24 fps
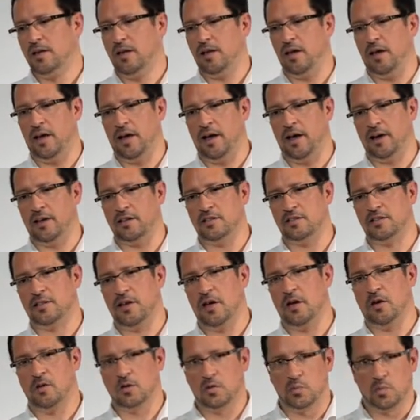and as
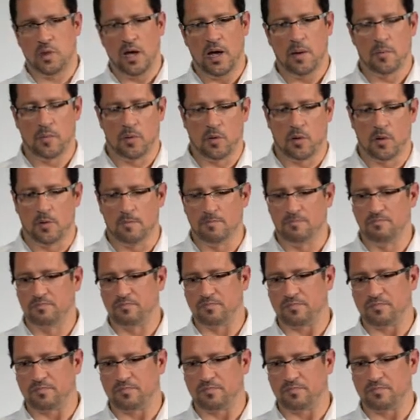salespeople,